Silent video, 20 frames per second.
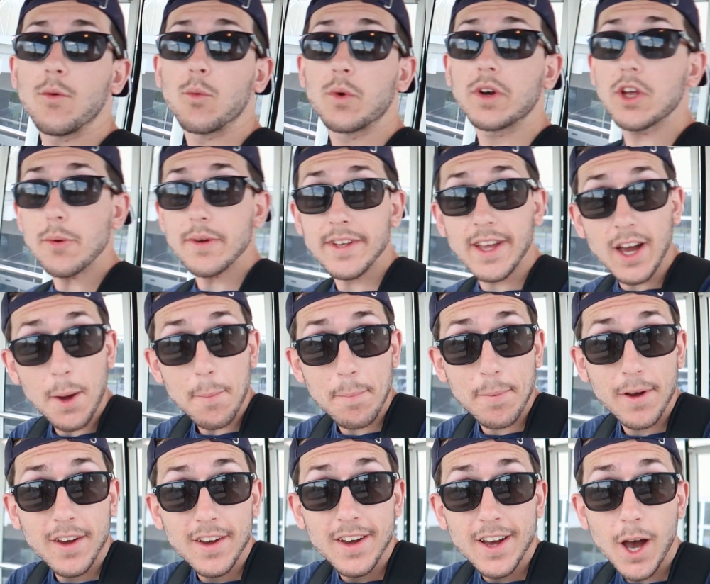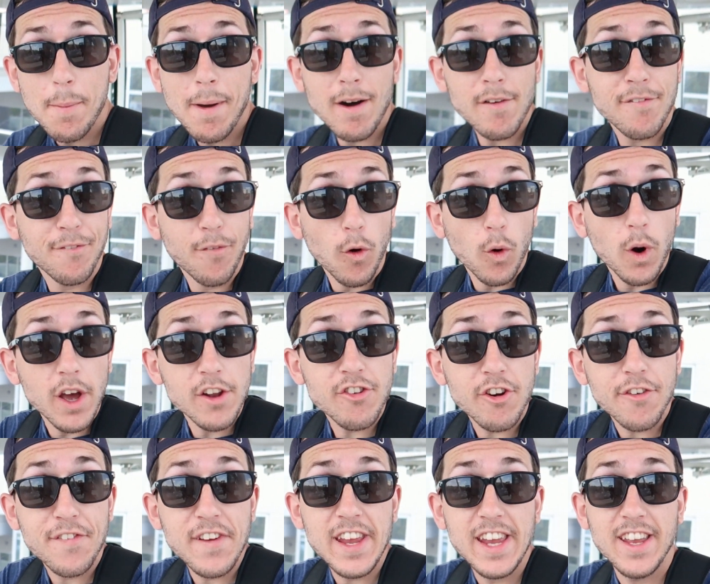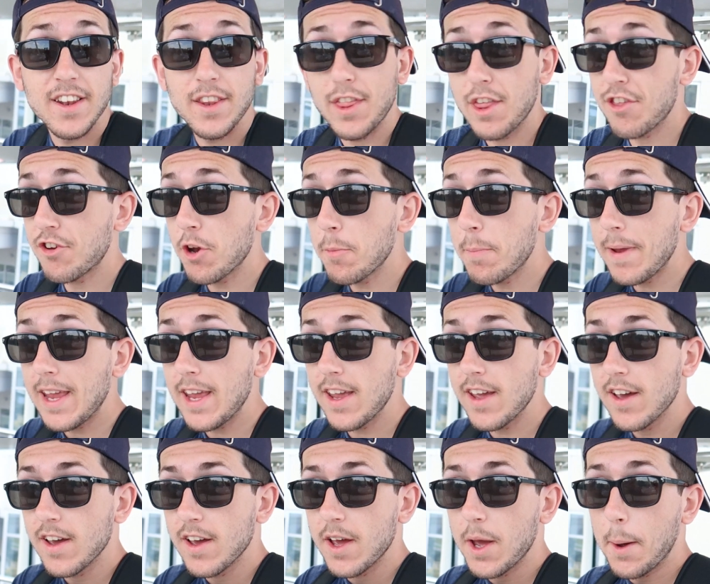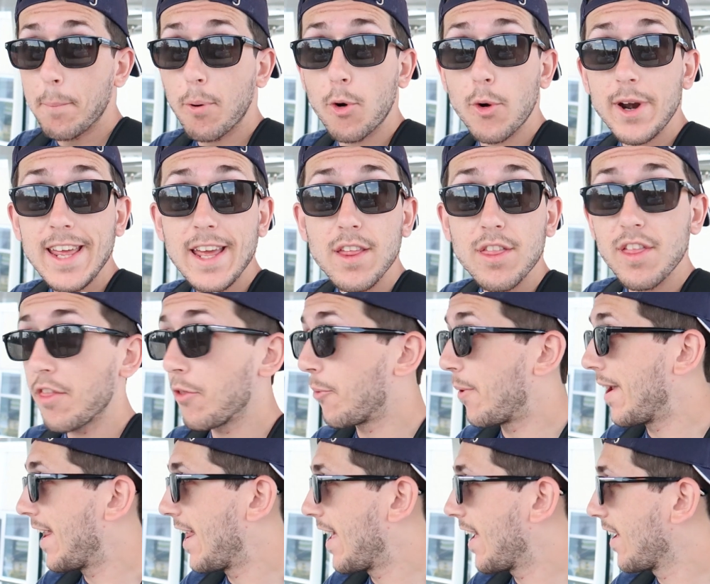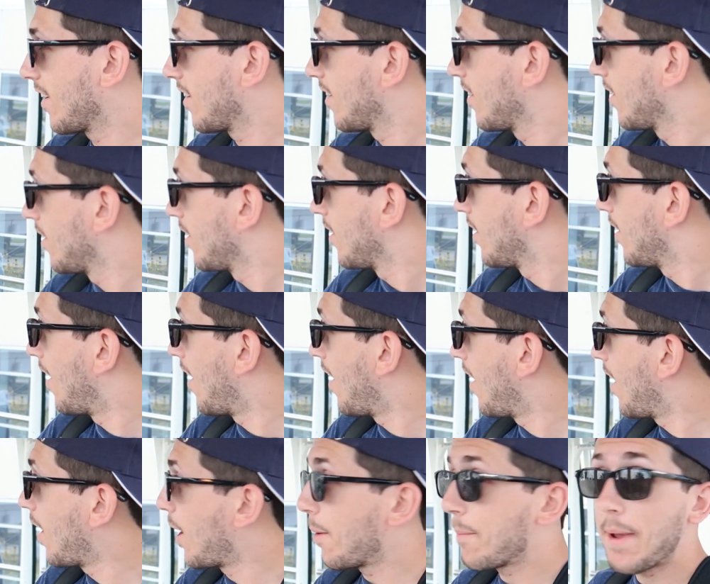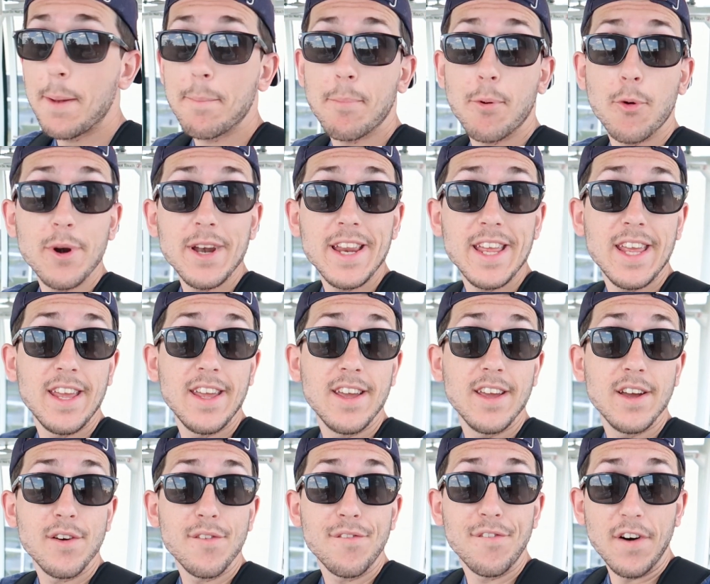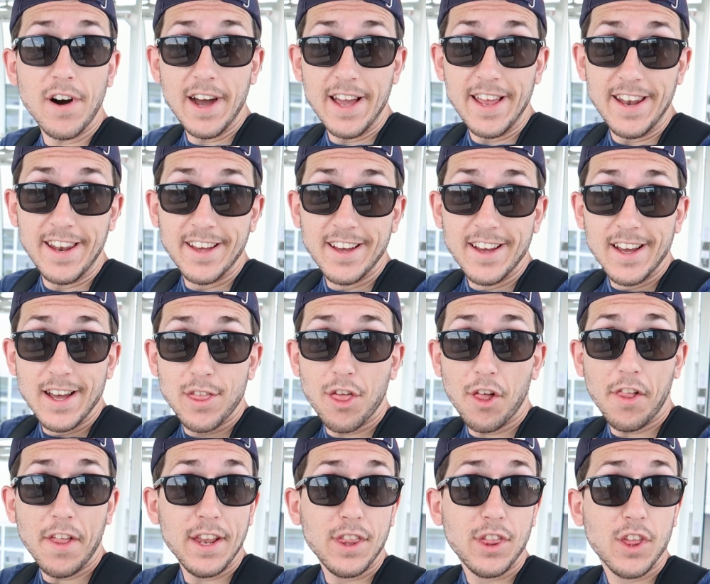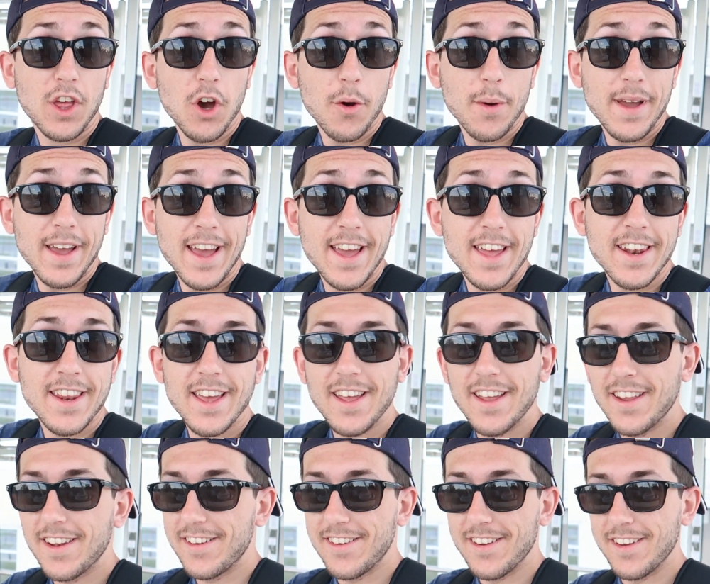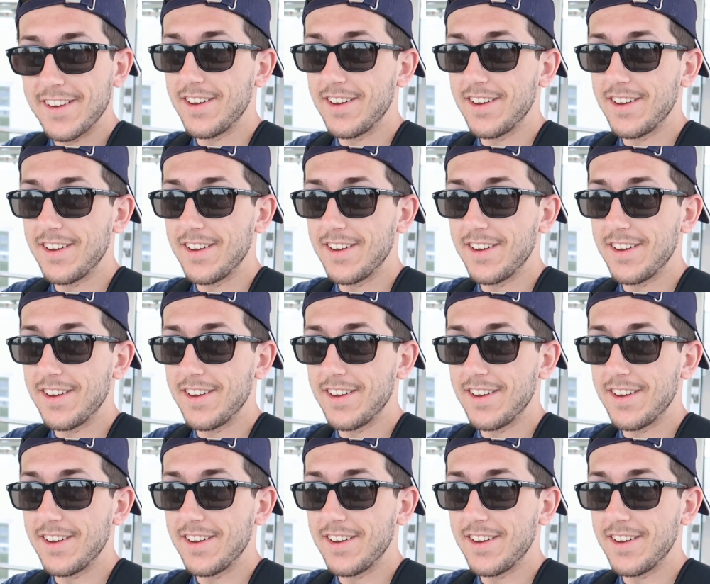We're going up about 400 feet. This should be pretty exhilarating and pretty fun. So let's go ahead and